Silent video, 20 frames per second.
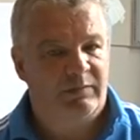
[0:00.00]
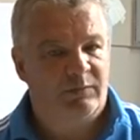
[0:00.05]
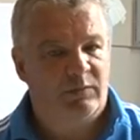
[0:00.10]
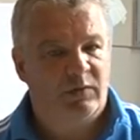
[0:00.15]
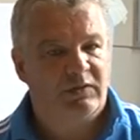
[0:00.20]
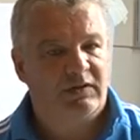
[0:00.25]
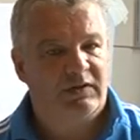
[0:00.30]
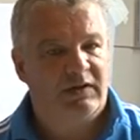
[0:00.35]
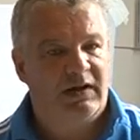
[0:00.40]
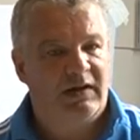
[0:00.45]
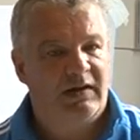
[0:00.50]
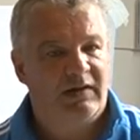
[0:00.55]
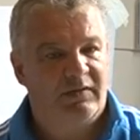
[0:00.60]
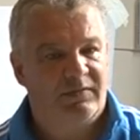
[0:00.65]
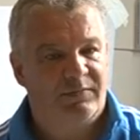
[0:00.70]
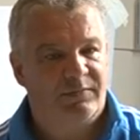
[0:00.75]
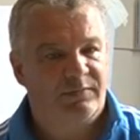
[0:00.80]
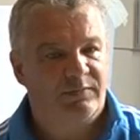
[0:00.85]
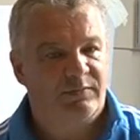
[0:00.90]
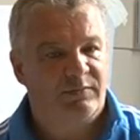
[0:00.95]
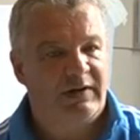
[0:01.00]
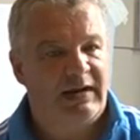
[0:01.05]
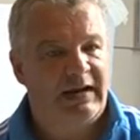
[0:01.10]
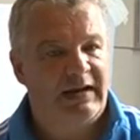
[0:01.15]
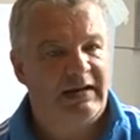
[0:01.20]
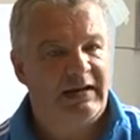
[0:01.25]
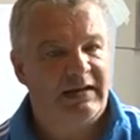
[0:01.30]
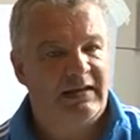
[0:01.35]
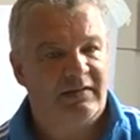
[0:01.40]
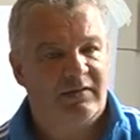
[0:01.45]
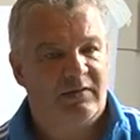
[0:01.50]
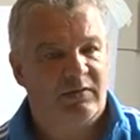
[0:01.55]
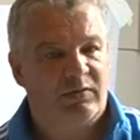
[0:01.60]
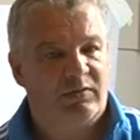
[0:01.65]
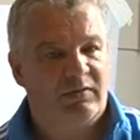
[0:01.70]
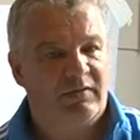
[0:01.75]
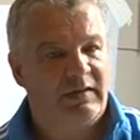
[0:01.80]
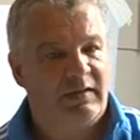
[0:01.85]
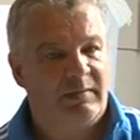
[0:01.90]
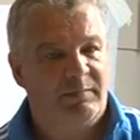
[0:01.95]
what kind of training
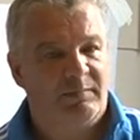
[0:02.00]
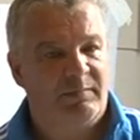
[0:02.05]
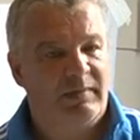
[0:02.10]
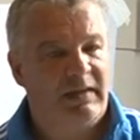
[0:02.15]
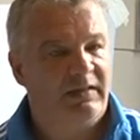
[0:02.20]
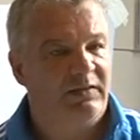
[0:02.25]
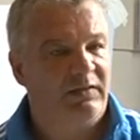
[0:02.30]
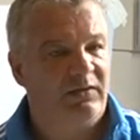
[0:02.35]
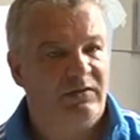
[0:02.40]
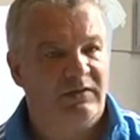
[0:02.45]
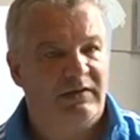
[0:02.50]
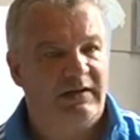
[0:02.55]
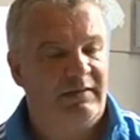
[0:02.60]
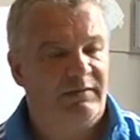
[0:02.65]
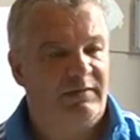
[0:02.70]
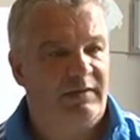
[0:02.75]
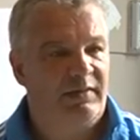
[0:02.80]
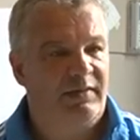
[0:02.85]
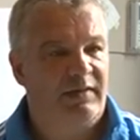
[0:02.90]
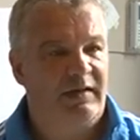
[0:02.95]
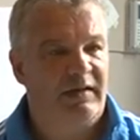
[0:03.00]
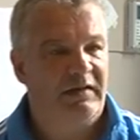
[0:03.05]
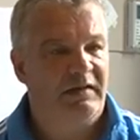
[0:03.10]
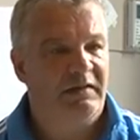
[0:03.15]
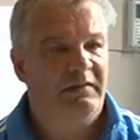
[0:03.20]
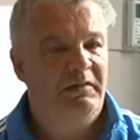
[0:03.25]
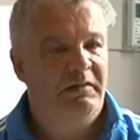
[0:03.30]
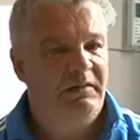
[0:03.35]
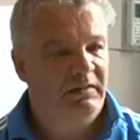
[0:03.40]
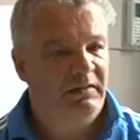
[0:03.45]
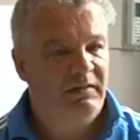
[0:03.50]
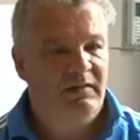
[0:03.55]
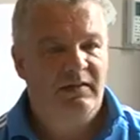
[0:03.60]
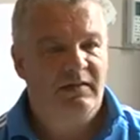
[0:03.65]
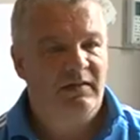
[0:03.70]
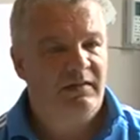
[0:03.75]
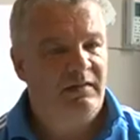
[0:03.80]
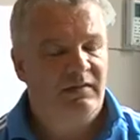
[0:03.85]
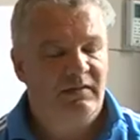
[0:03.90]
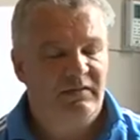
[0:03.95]
system, method, everything.
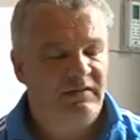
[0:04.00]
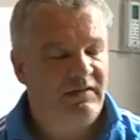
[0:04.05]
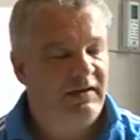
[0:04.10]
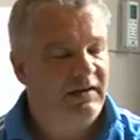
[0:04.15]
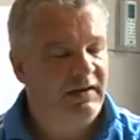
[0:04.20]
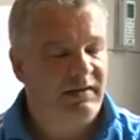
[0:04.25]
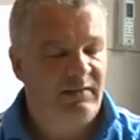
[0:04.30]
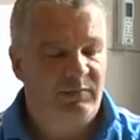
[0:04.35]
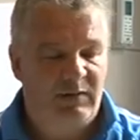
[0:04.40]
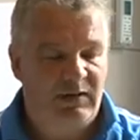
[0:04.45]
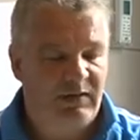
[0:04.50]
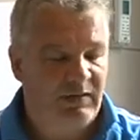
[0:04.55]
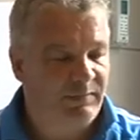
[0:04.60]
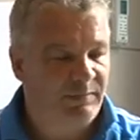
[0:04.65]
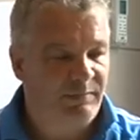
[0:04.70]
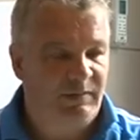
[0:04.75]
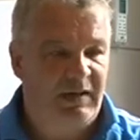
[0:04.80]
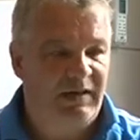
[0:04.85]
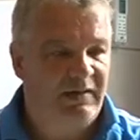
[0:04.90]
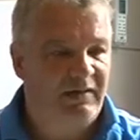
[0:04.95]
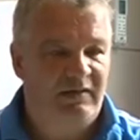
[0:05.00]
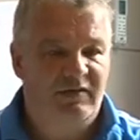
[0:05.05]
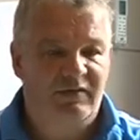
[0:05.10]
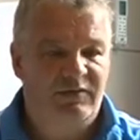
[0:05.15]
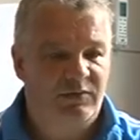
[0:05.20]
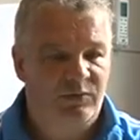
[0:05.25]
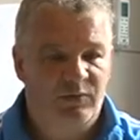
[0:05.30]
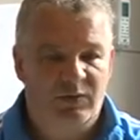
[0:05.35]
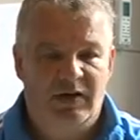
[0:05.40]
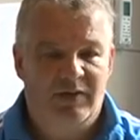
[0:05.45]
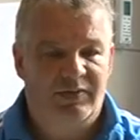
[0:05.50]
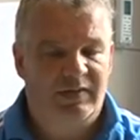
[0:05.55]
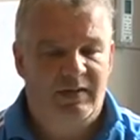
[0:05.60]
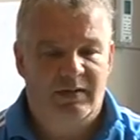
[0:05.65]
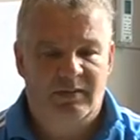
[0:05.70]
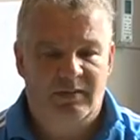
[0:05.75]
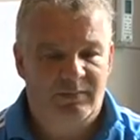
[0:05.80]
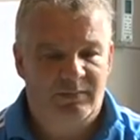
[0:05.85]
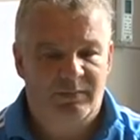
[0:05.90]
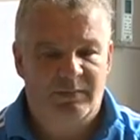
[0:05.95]
China will make sure
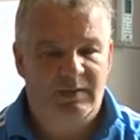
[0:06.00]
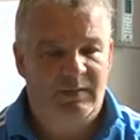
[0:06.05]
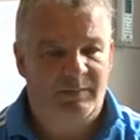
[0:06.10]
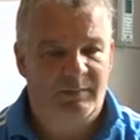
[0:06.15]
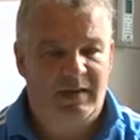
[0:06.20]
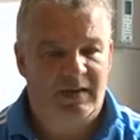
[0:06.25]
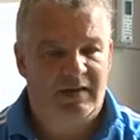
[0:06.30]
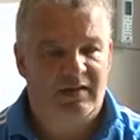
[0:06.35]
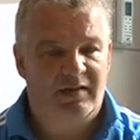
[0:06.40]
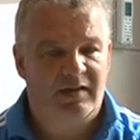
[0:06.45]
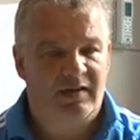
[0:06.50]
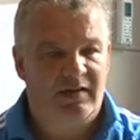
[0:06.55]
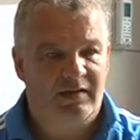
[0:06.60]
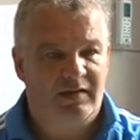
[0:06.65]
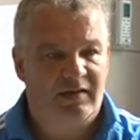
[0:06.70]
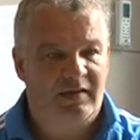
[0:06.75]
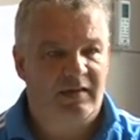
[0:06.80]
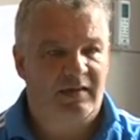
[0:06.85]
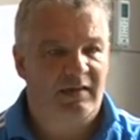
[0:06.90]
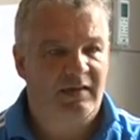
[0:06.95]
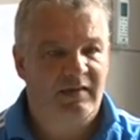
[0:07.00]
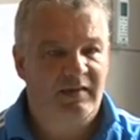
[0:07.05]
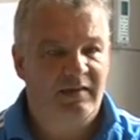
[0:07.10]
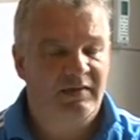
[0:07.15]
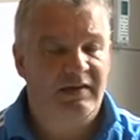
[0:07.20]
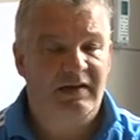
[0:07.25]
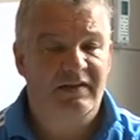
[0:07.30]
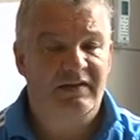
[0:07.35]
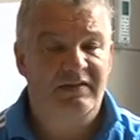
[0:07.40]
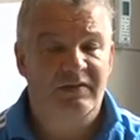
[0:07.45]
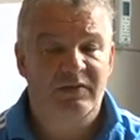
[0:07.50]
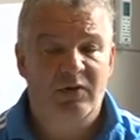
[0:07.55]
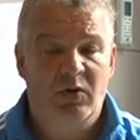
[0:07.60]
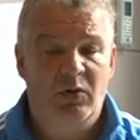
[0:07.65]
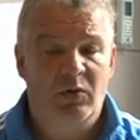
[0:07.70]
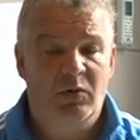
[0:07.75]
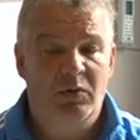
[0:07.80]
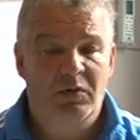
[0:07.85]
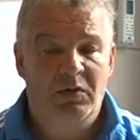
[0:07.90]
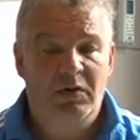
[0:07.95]
they will make success. There is
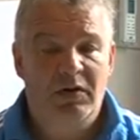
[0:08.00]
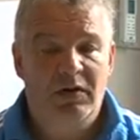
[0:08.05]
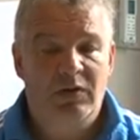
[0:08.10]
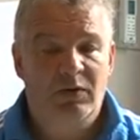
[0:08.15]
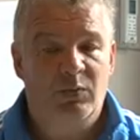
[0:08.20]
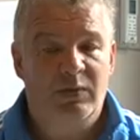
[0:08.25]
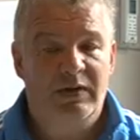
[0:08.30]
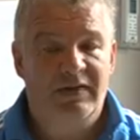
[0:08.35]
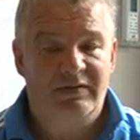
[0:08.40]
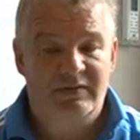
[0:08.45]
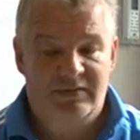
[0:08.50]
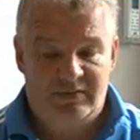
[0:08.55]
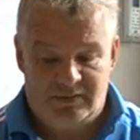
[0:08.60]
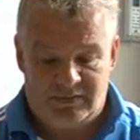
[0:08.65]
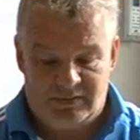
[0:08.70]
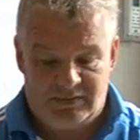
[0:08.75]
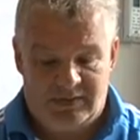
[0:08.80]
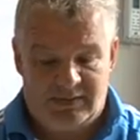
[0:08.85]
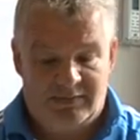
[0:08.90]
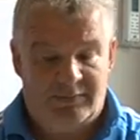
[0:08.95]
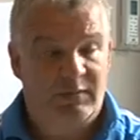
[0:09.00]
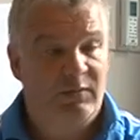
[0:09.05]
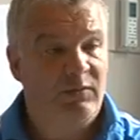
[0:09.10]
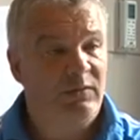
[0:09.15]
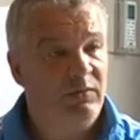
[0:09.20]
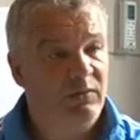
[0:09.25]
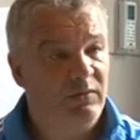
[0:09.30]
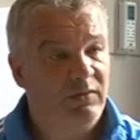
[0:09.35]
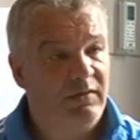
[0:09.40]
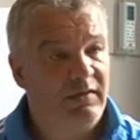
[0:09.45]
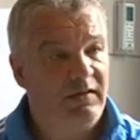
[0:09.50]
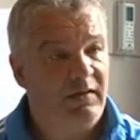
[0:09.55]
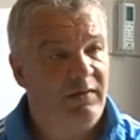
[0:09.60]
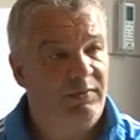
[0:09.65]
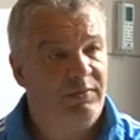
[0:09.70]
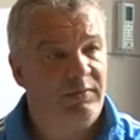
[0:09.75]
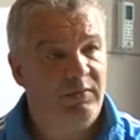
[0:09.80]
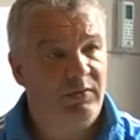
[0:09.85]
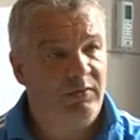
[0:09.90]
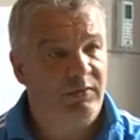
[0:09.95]
no question. If you look
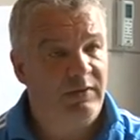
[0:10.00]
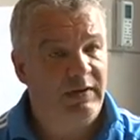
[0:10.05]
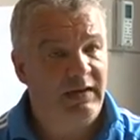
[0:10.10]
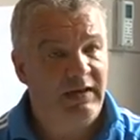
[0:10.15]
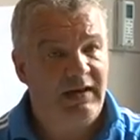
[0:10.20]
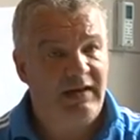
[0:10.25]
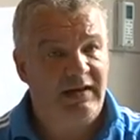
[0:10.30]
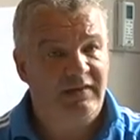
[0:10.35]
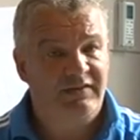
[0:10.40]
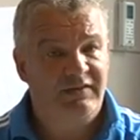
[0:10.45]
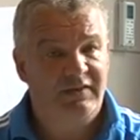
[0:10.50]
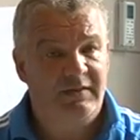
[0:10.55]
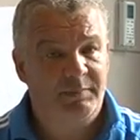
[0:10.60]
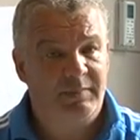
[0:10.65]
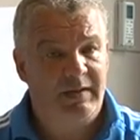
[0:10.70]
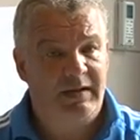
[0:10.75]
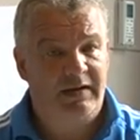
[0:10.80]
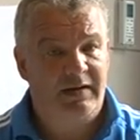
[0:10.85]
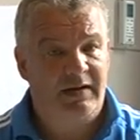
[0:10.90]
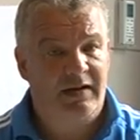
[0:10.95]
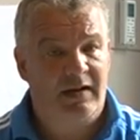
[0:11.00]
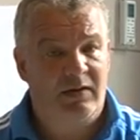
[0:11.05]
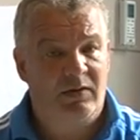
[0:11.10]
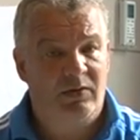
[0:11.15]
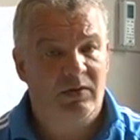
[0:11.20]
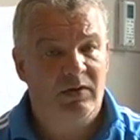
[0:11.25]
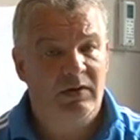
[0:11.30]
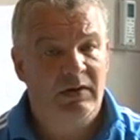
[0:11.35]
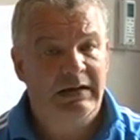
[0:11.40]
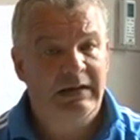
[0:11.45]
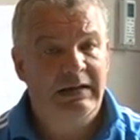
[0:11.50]
South Korea and Japan now,